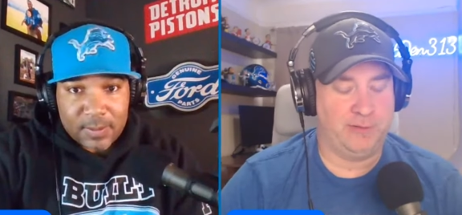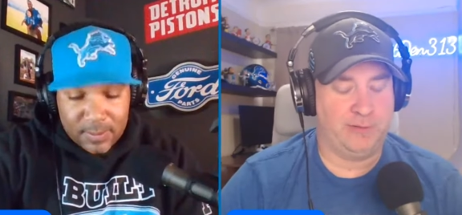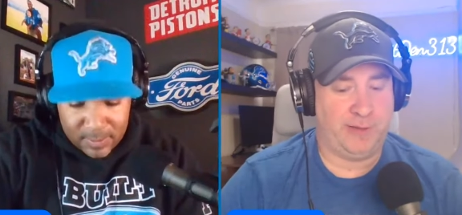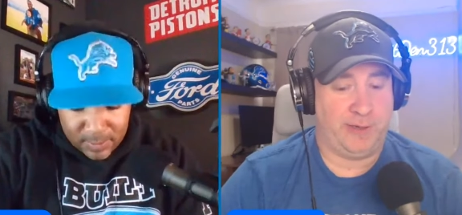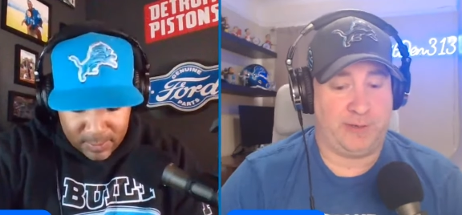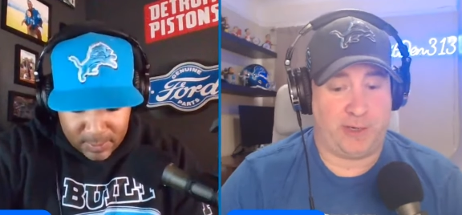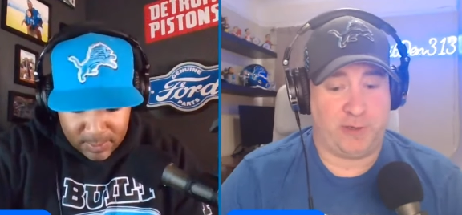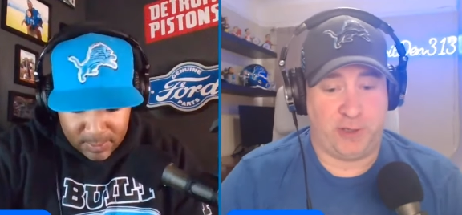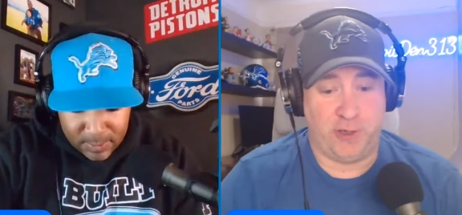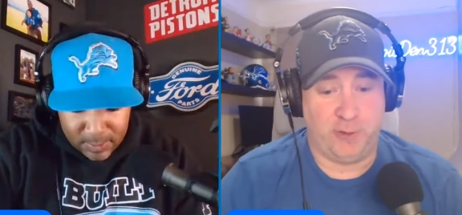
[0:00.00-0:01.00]
Speaker 1: you know, it's our
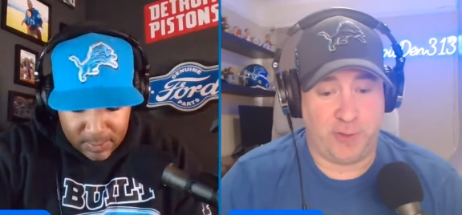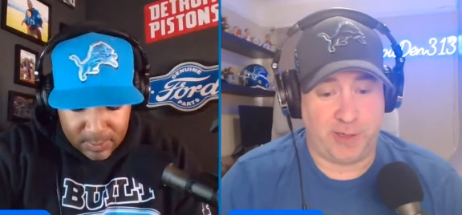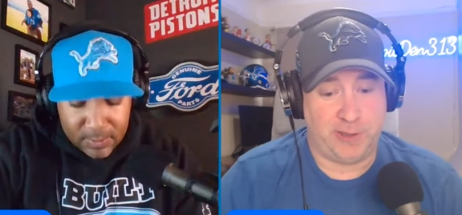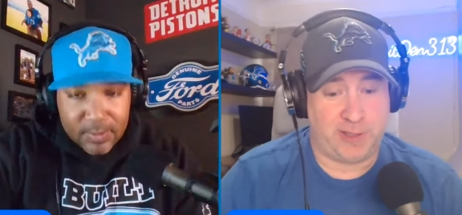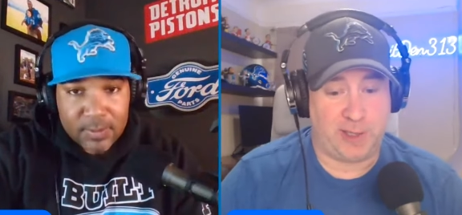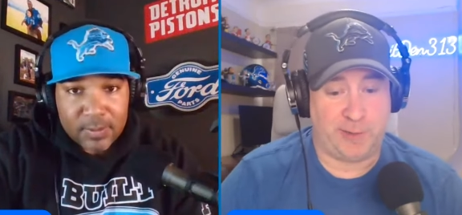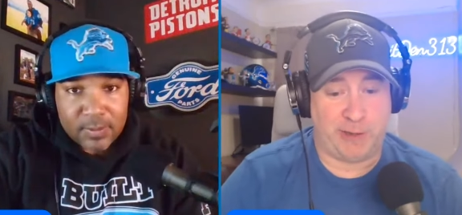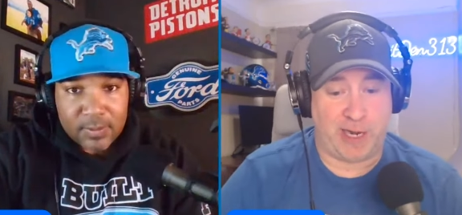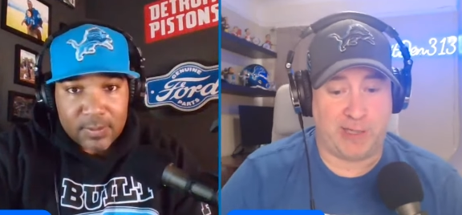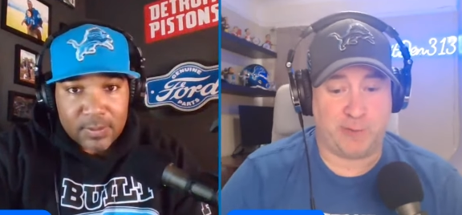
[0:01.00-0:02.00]
show. We're going to talk about
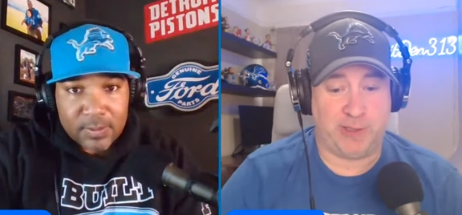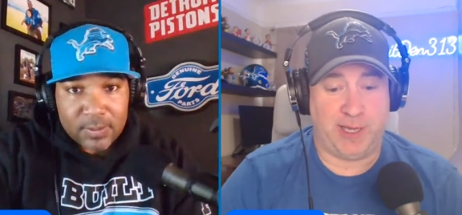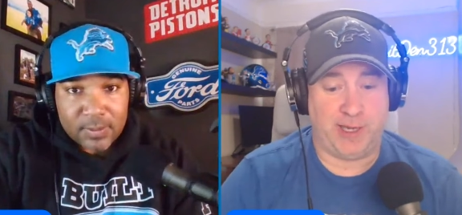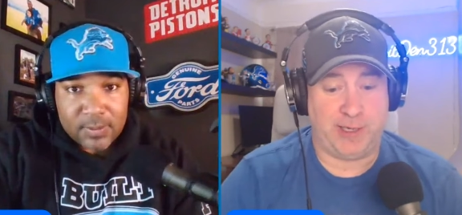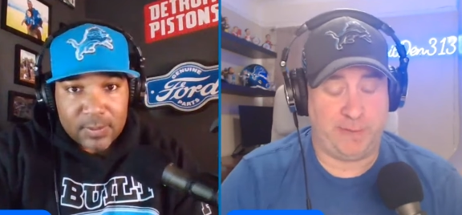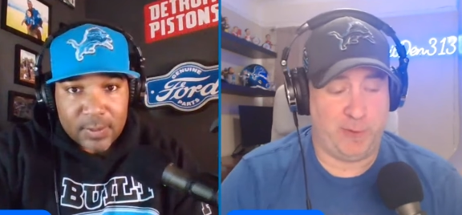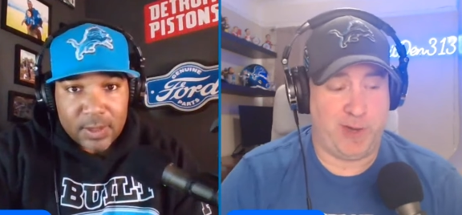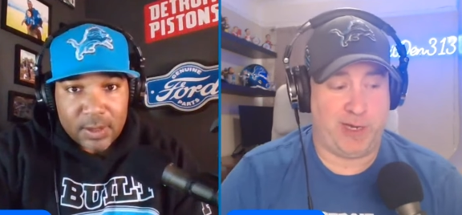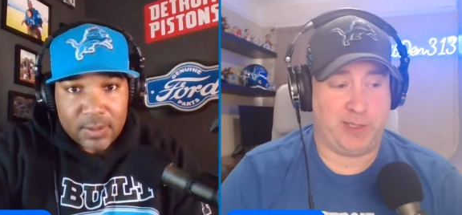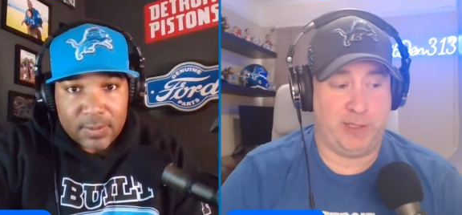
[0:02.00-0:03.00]
guys we like. If you
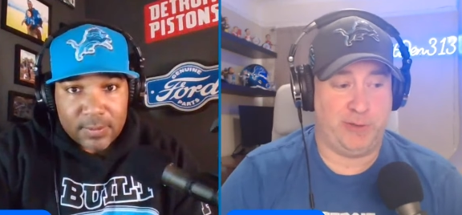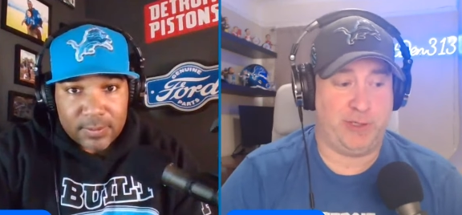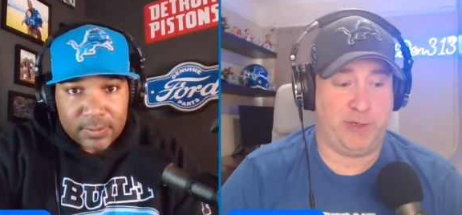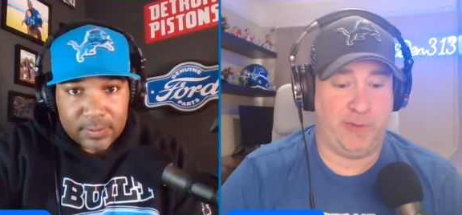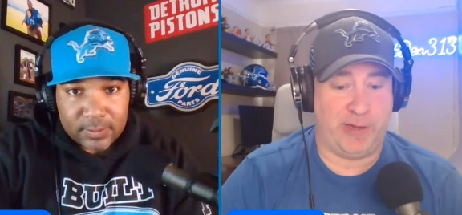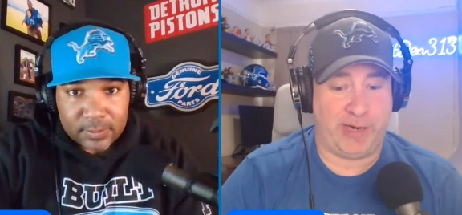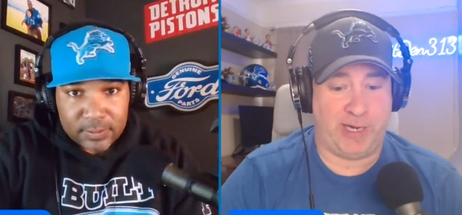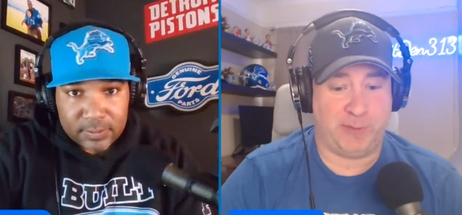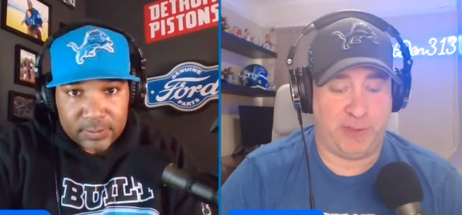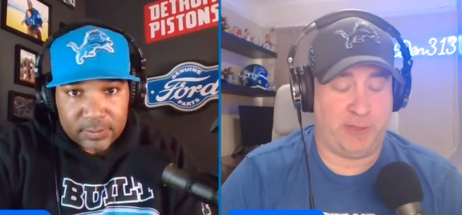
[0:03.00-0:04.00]
want us yeah. to do a show about
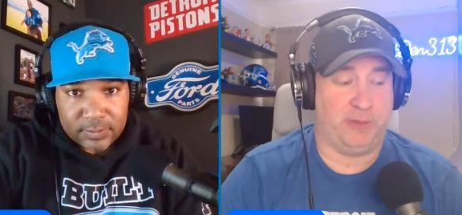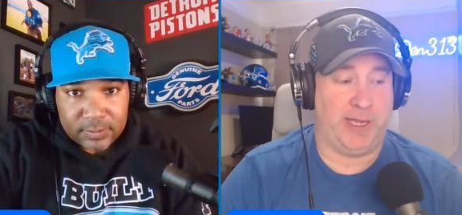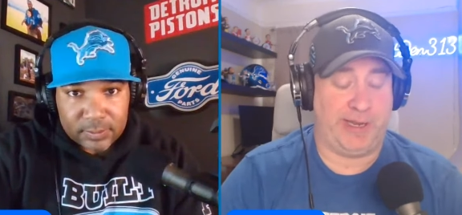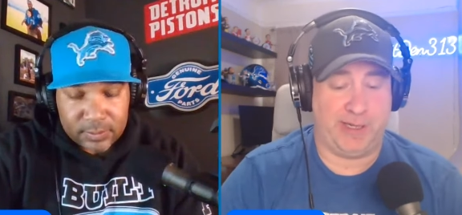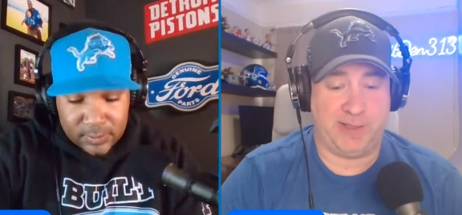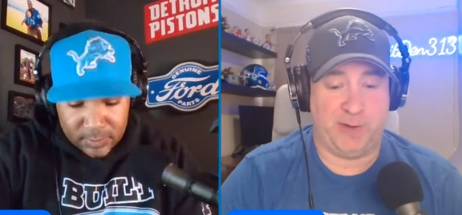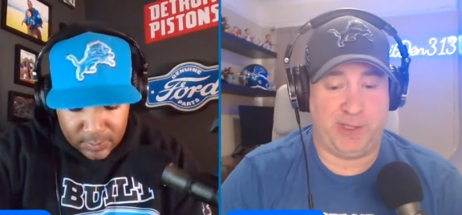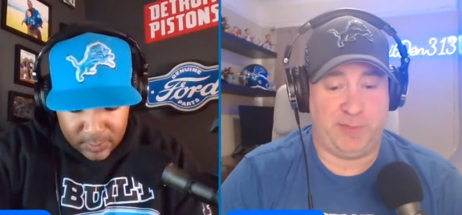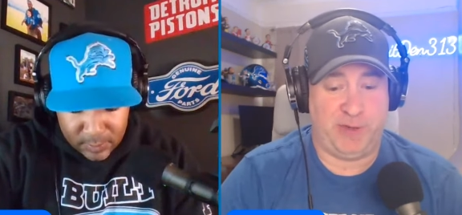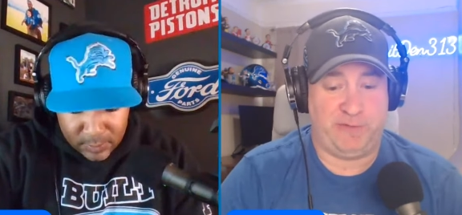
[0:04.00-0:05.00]
guys we don't like, it's going
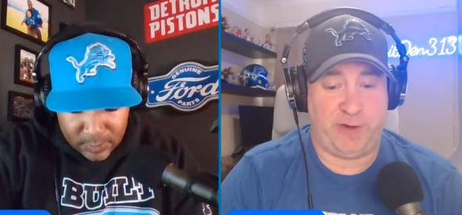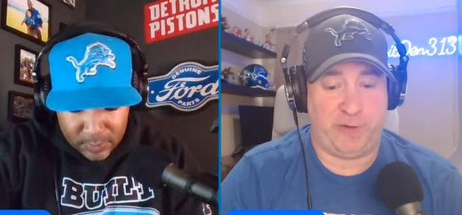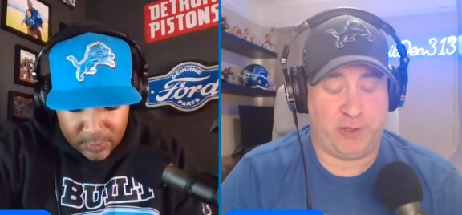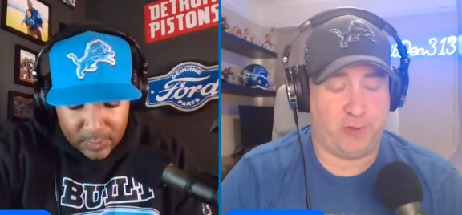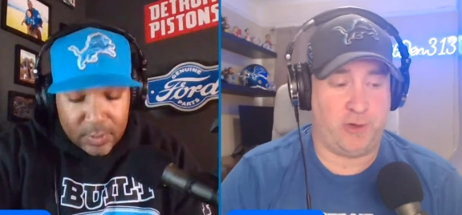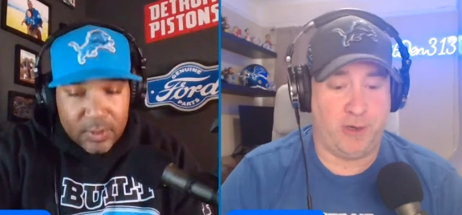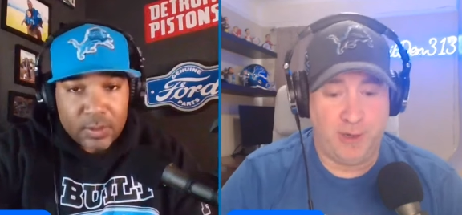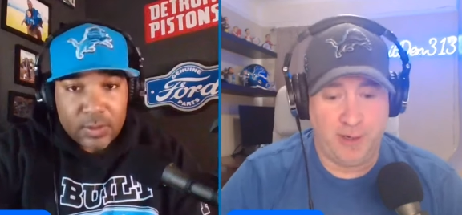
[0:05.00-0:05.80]
to be very short.